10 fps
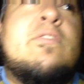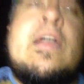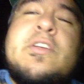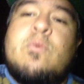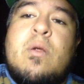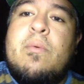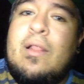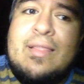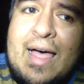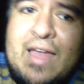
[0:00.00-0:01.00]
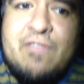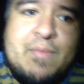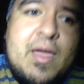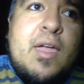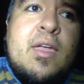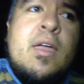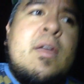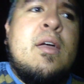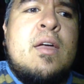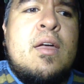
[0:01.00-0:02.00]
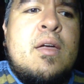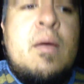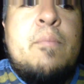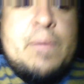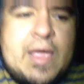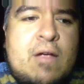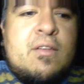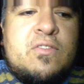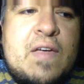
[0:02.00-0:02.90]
It's actually where a lot of my parents'